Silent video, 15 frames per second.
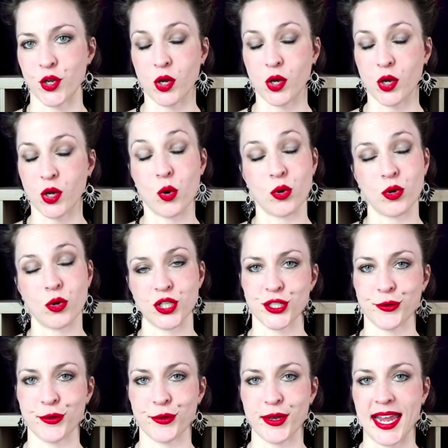gorgeous
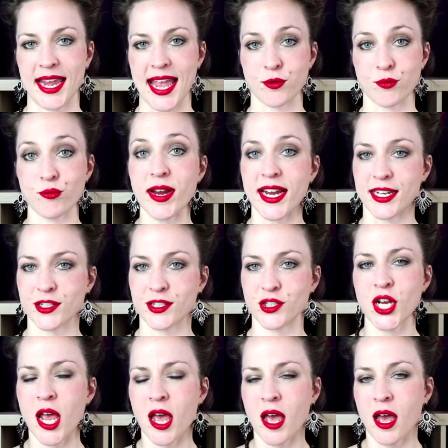looking and rich.
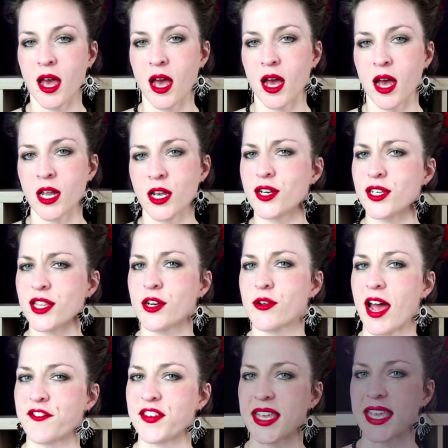Look at the graph
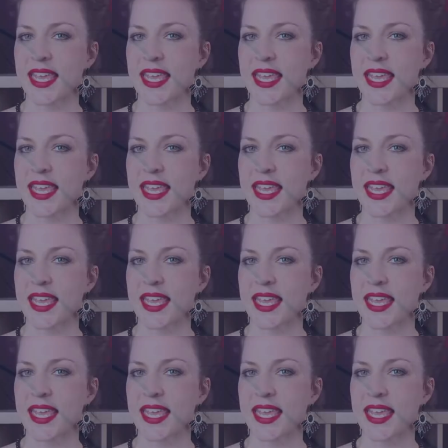again.